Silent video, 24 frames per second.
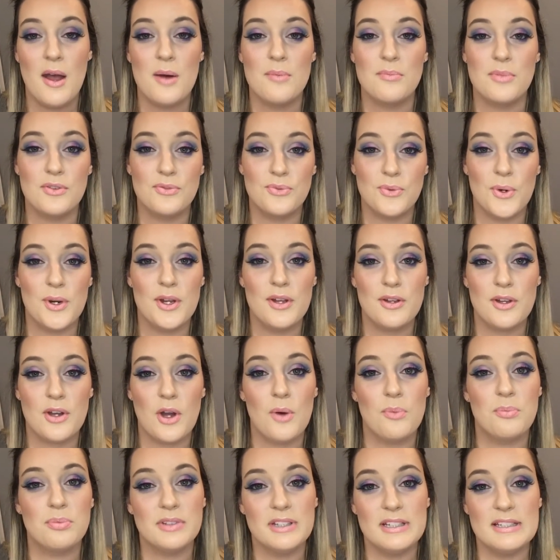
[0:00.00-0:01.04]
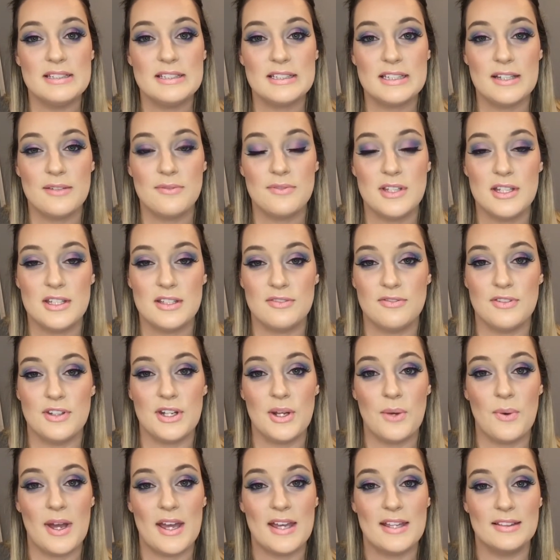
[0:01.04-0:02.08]
Before you go, please give this
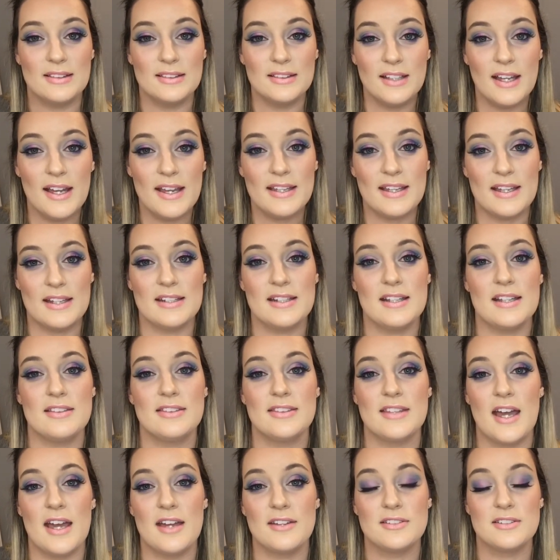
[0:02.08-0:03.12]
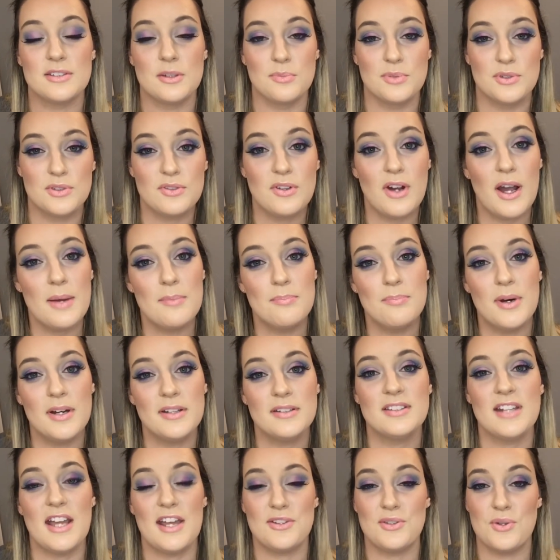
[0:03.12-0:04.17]
video a like and hit that subscribe
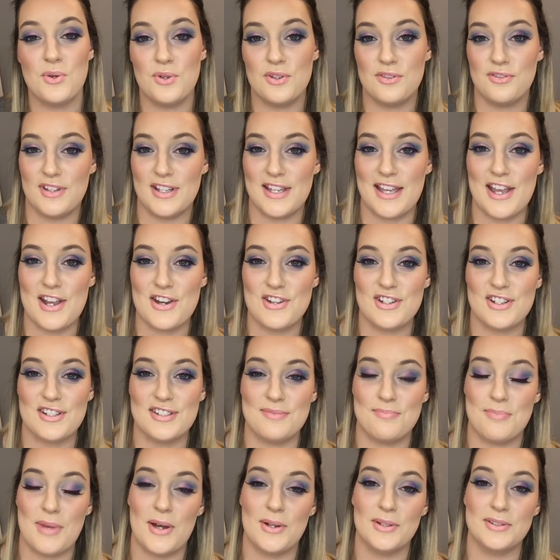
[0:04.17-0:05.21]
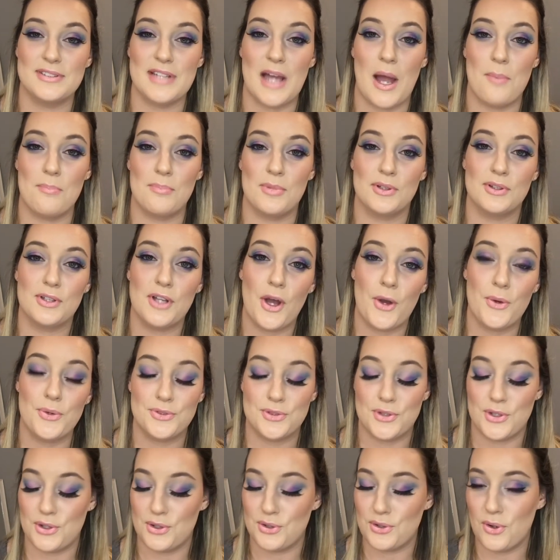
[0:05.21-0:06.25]
button and notification bell down below
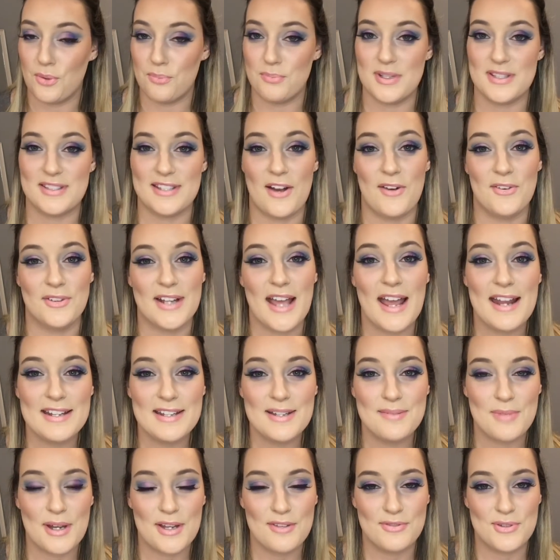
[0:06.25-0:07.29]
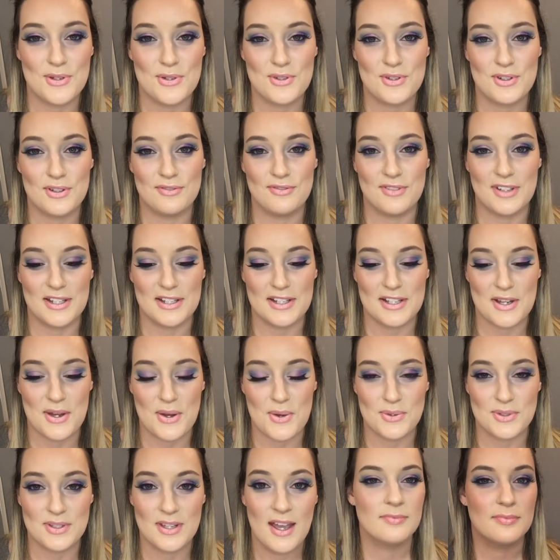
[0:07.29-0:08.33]
so you don't miss out on any of my future
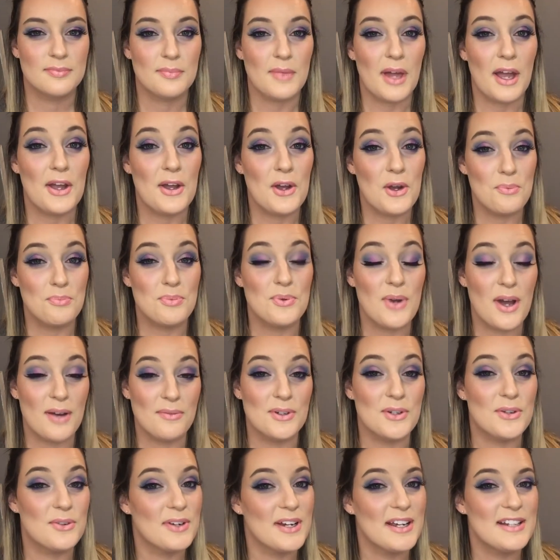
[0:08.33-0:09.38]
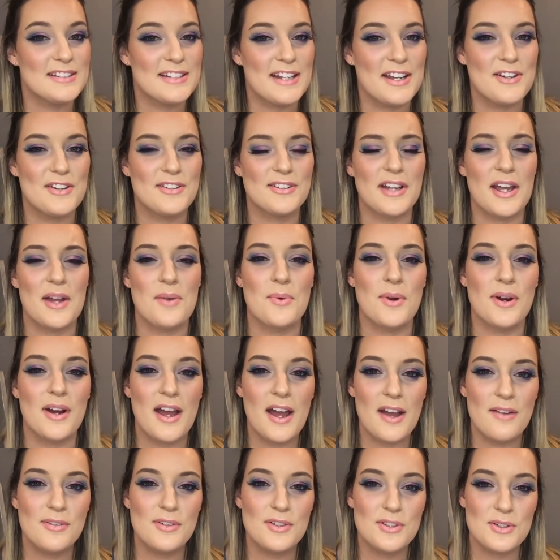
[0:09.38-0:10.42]
videos. I hope you have a great day or night
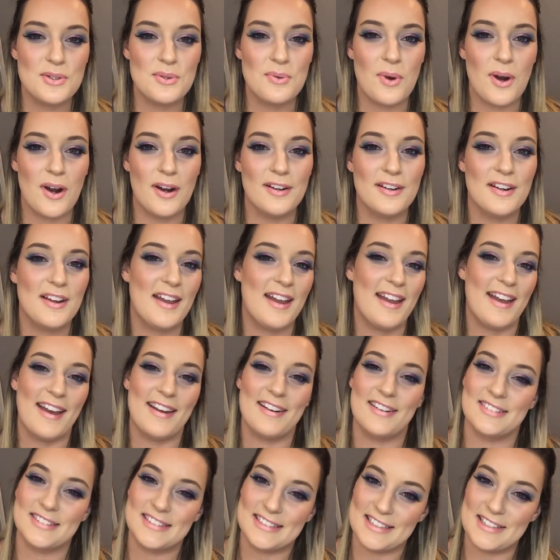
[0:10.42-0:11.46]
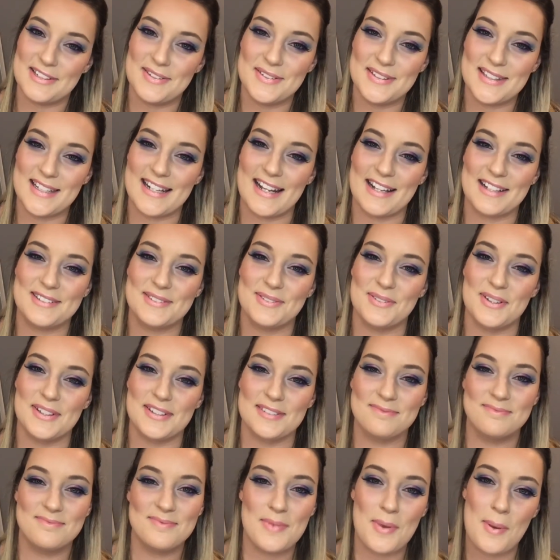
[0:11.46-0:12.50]
wherever you are, and I'll see you in the next
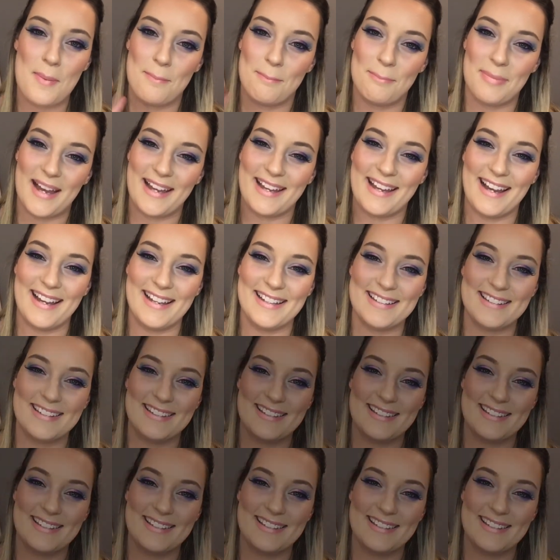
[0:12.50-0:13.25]
one. Bye, guys.